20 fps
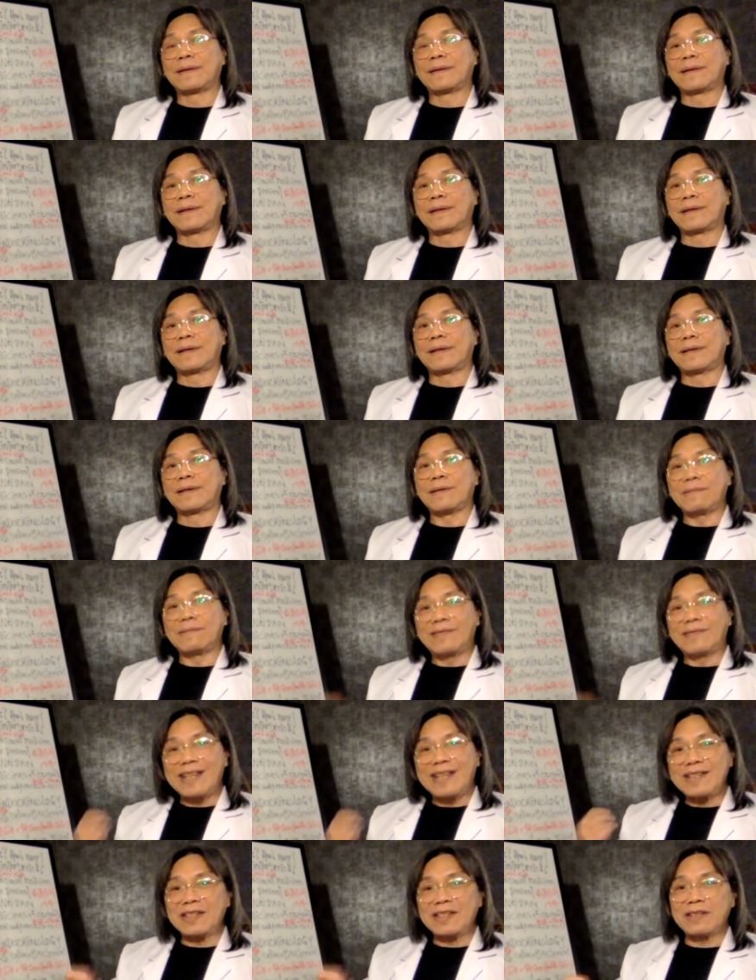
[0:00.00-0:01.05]
So
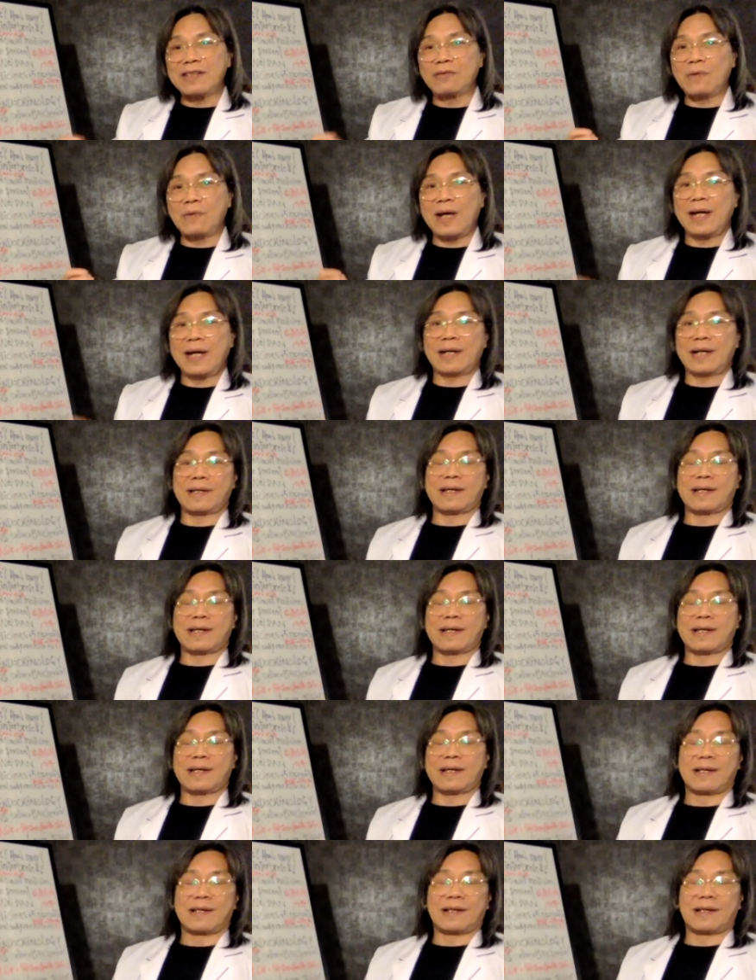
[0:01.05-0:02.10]
this is where
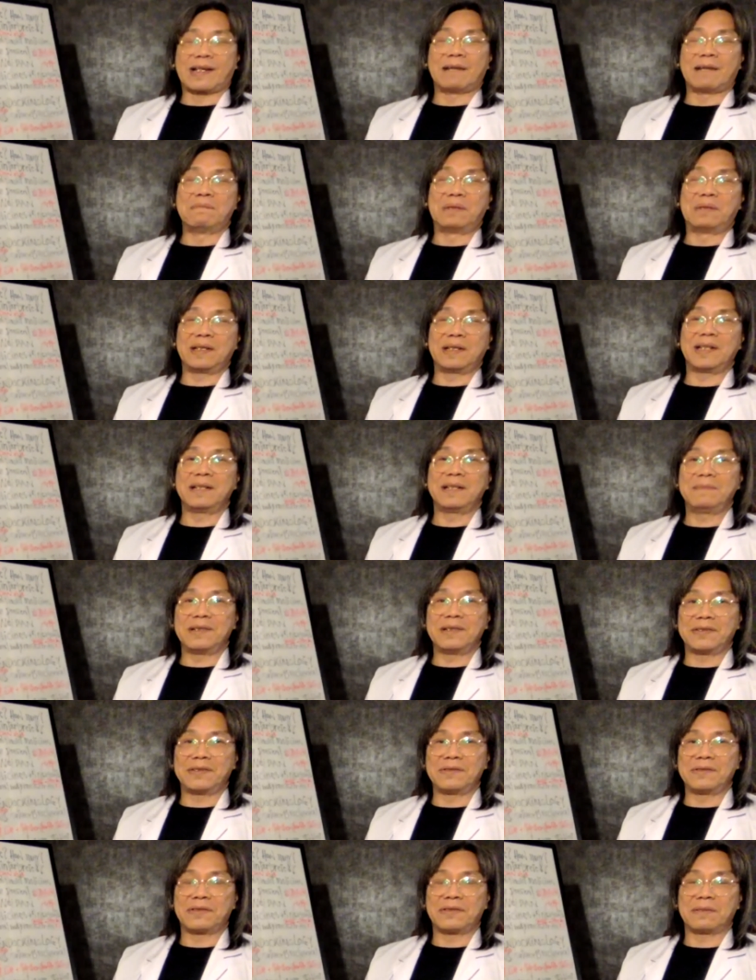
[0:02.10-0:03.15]
the completely
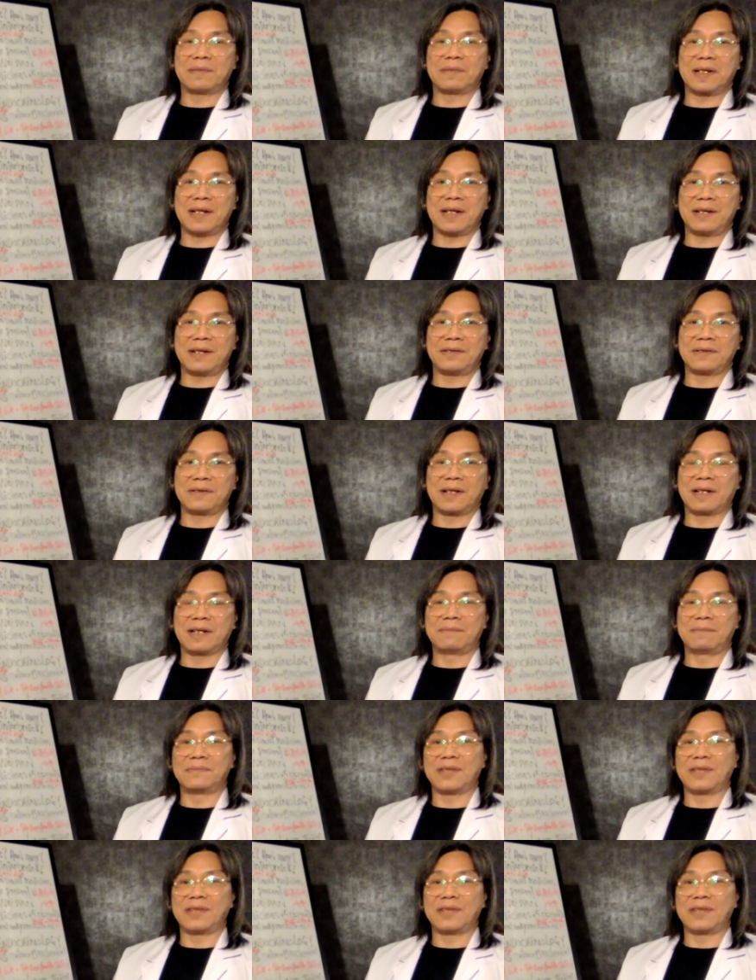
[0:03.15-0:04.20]
misinterpretation comes
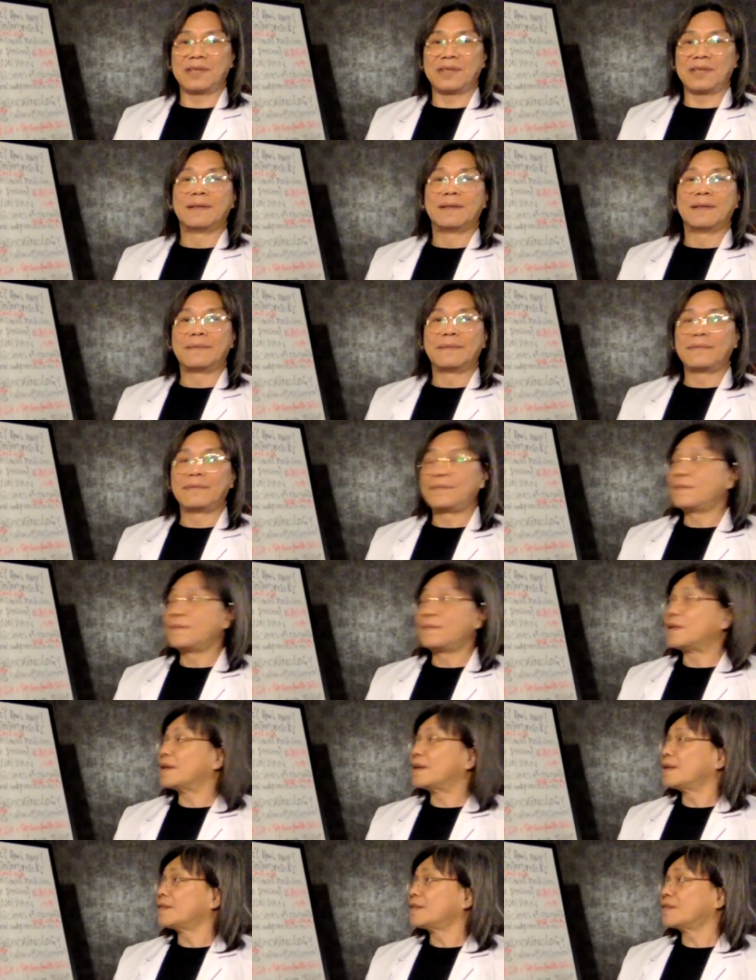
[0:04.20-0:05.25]
in. Do you
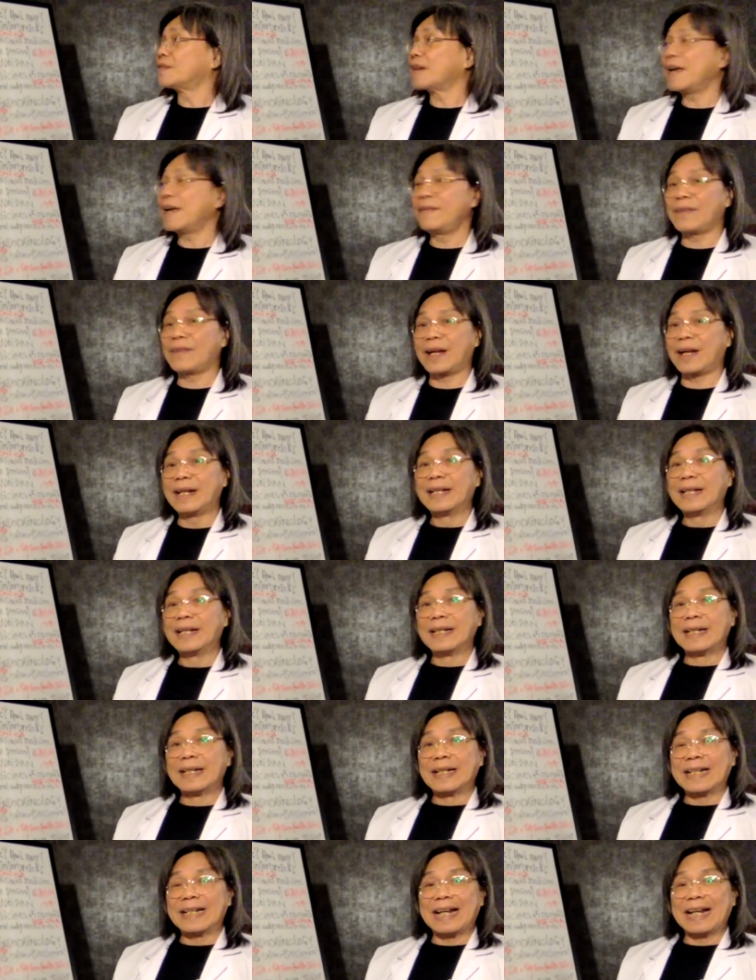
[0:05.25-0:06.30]
understand that?
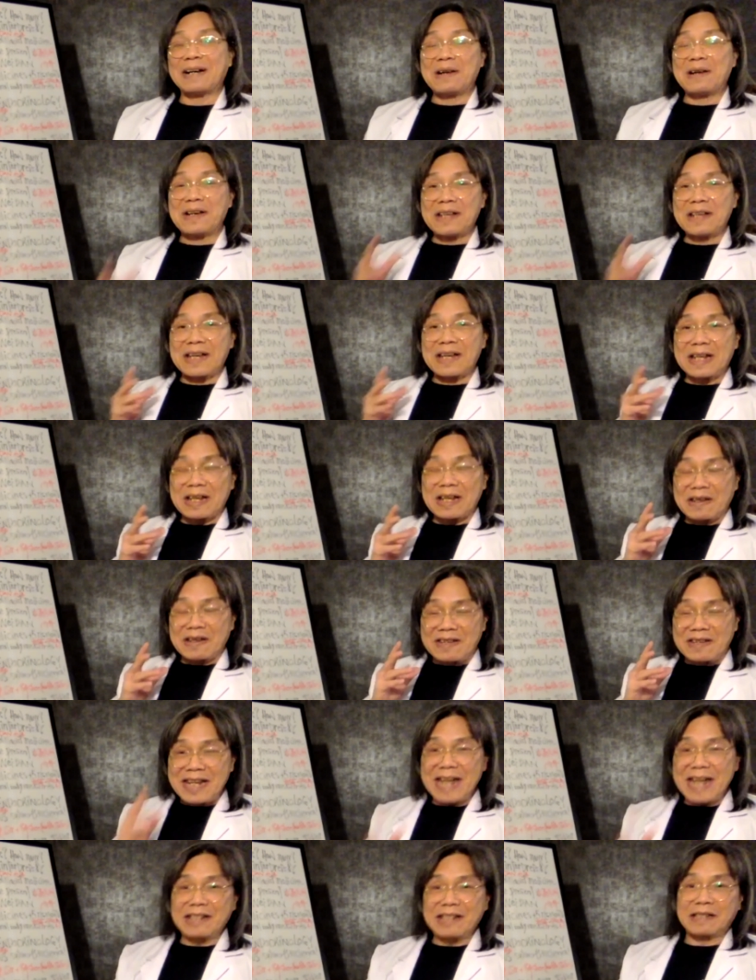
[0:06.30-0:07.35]
Now, the
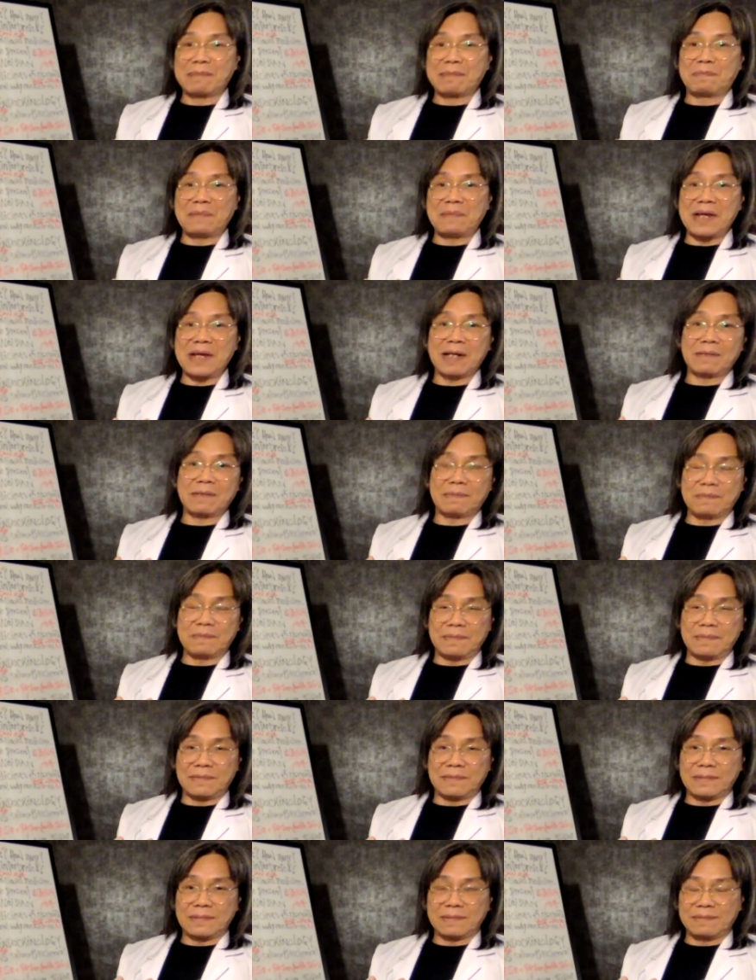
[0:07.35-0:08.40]
next big
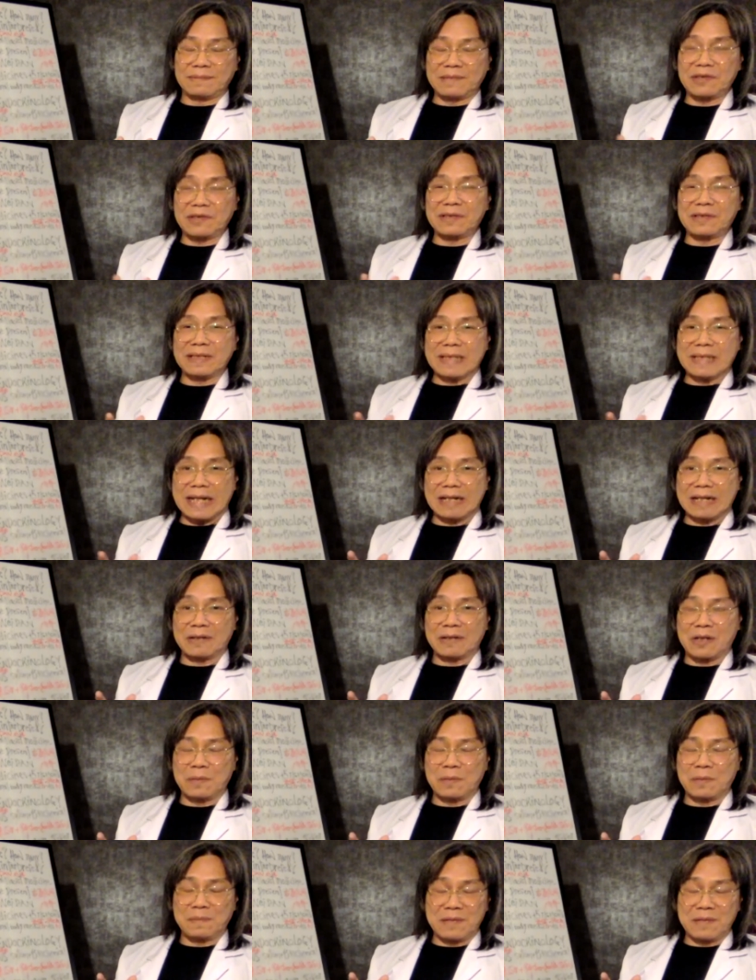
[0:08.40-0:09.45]

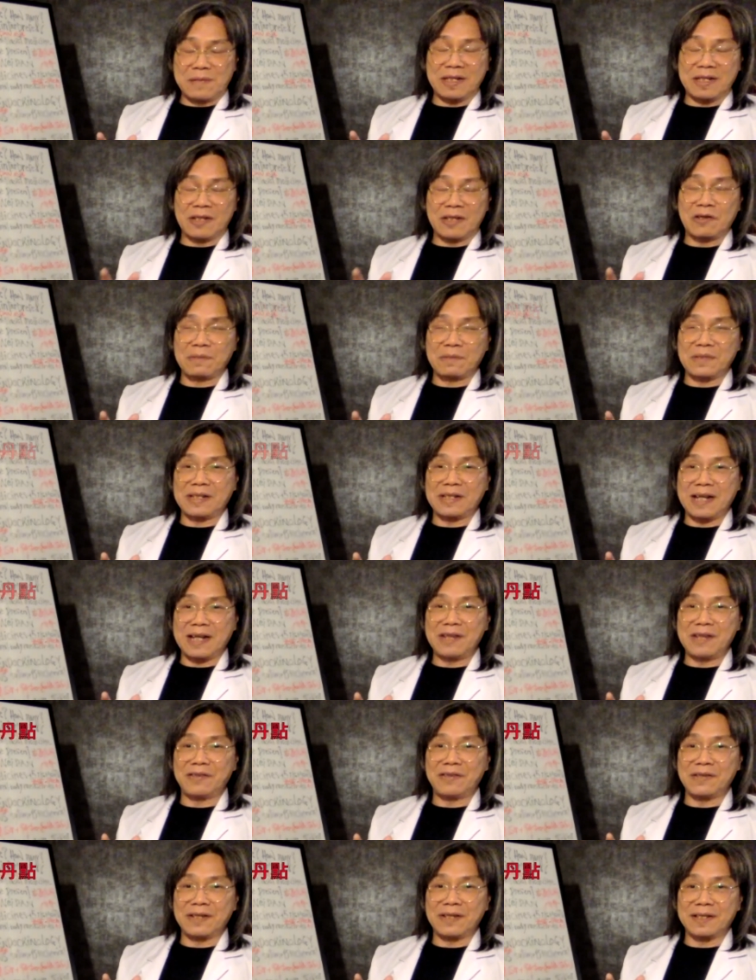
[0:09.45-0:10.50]

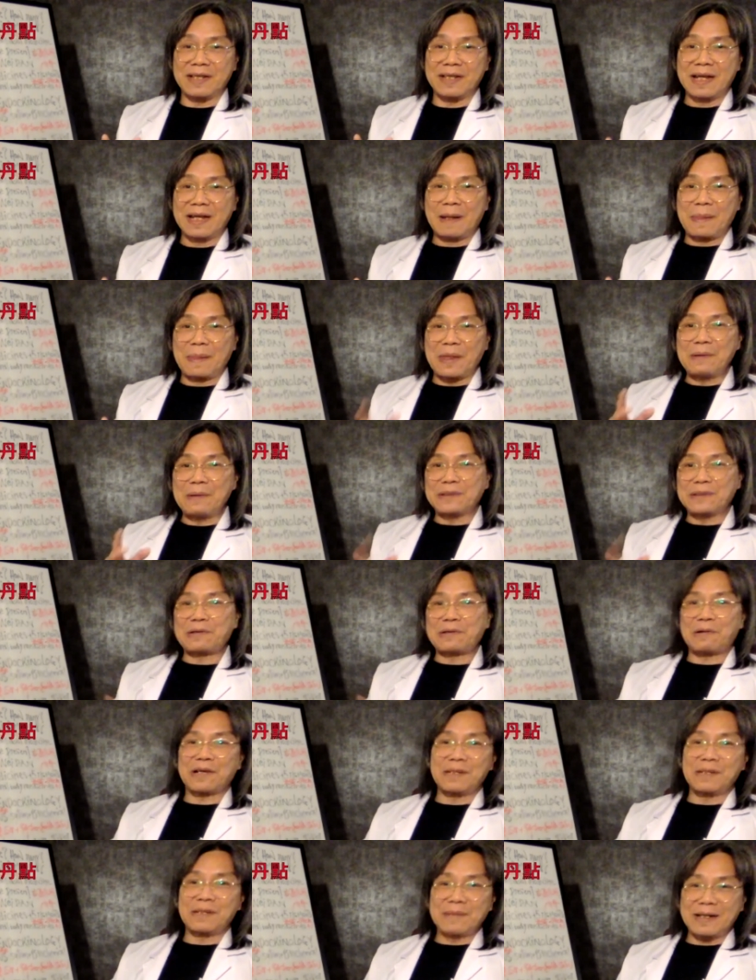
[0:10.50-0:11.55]
misinterpretation is you are
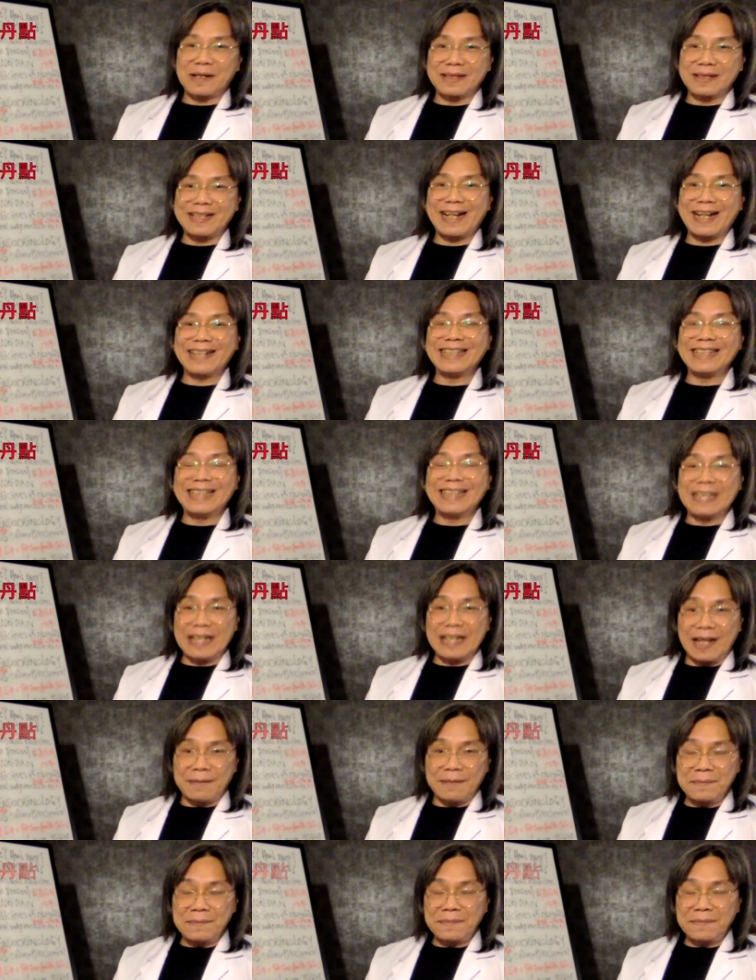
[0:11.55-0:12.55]
talking about a DanTian,